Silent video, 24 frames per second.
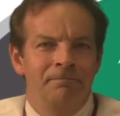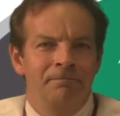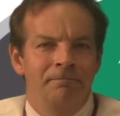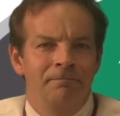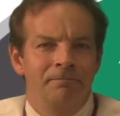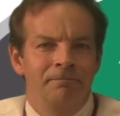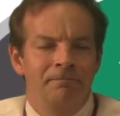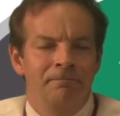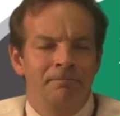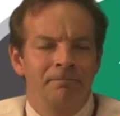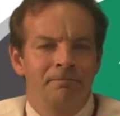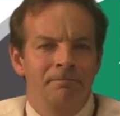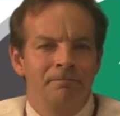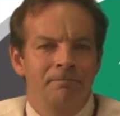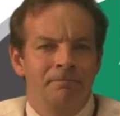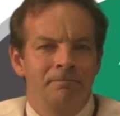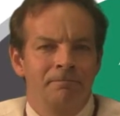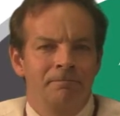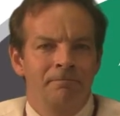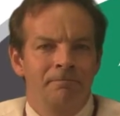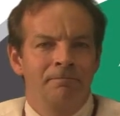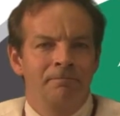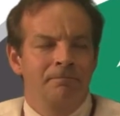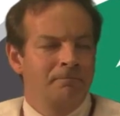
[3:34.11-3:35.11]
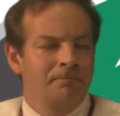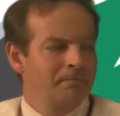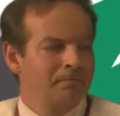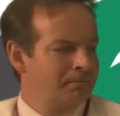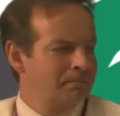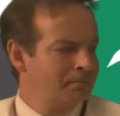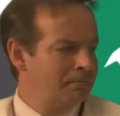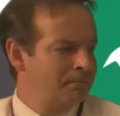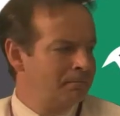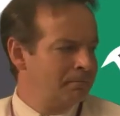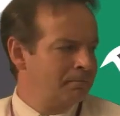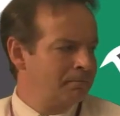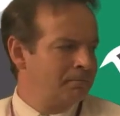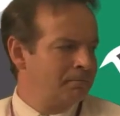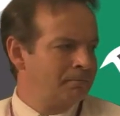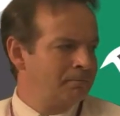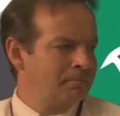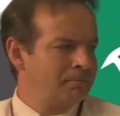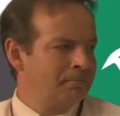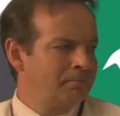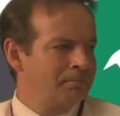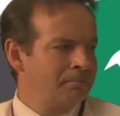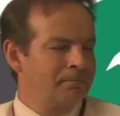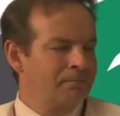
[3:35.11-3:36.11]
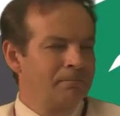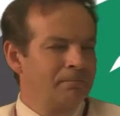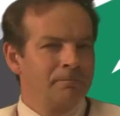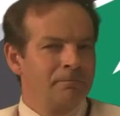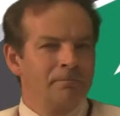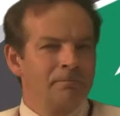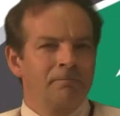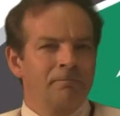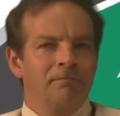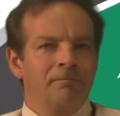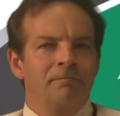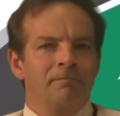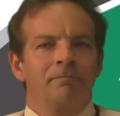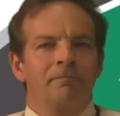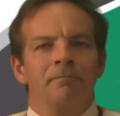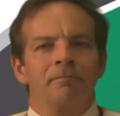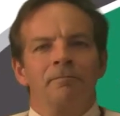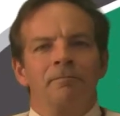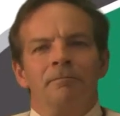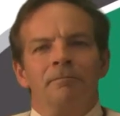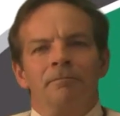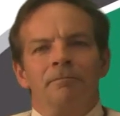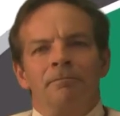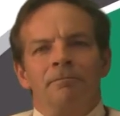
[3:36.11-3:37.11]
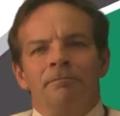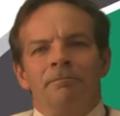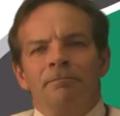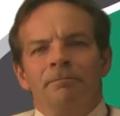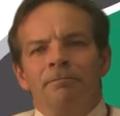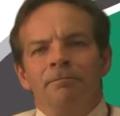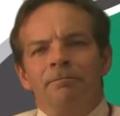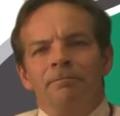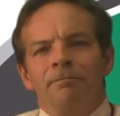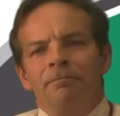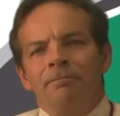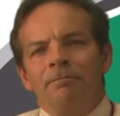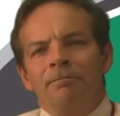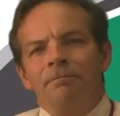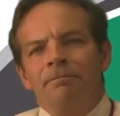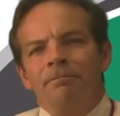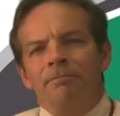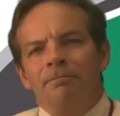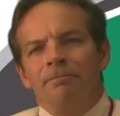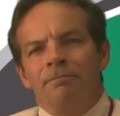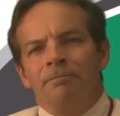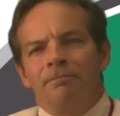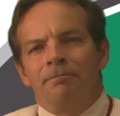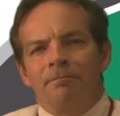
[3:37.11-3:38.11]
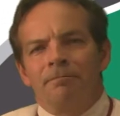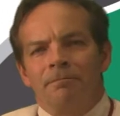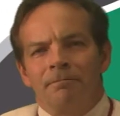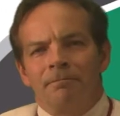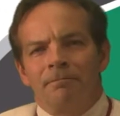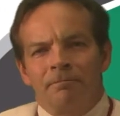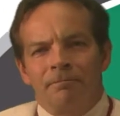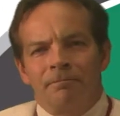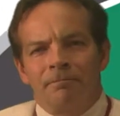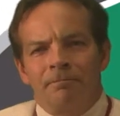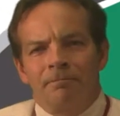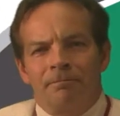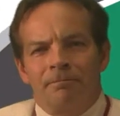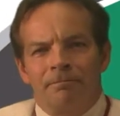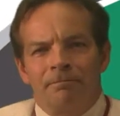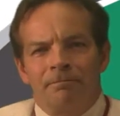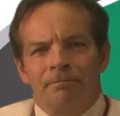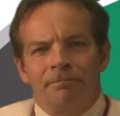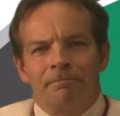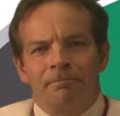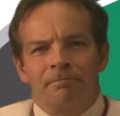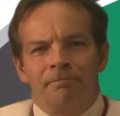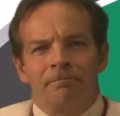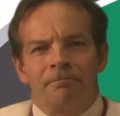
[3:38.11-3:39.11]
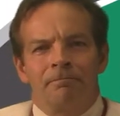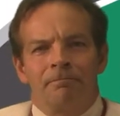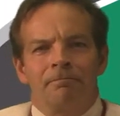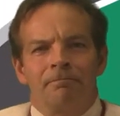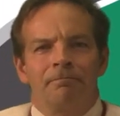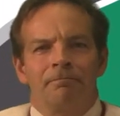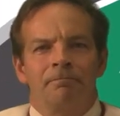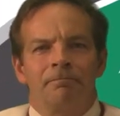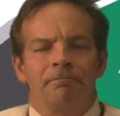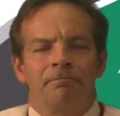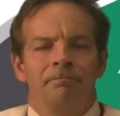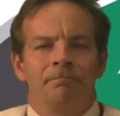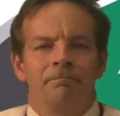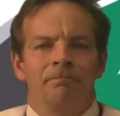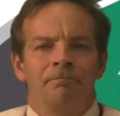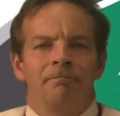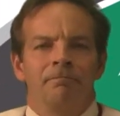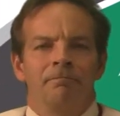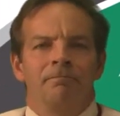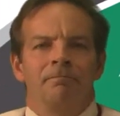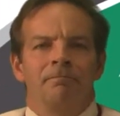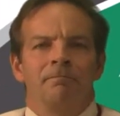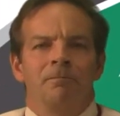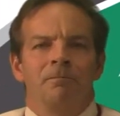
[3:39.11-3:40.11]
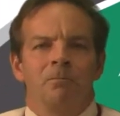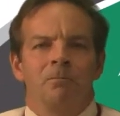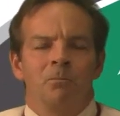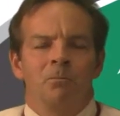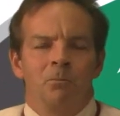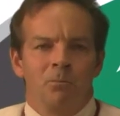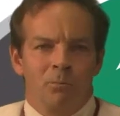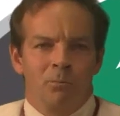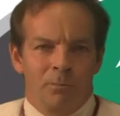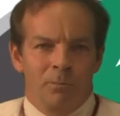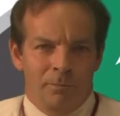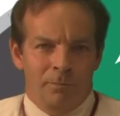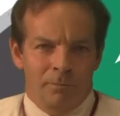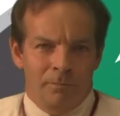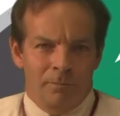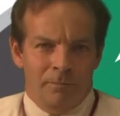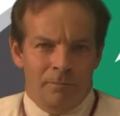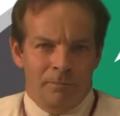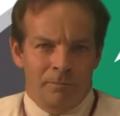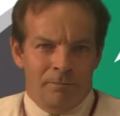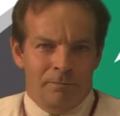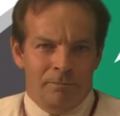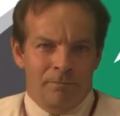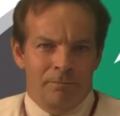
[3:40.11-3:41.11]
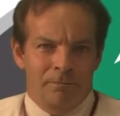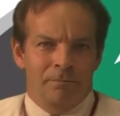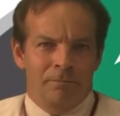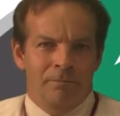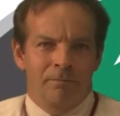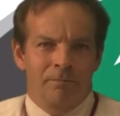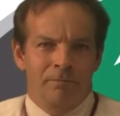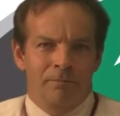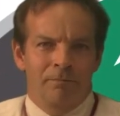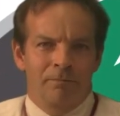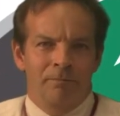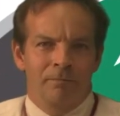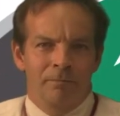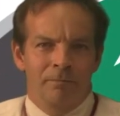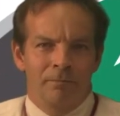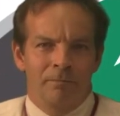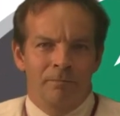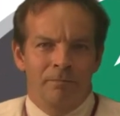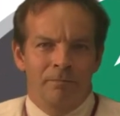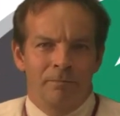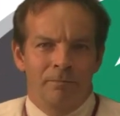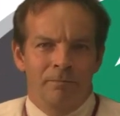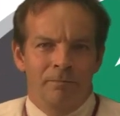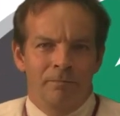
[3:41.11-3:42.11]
(silent)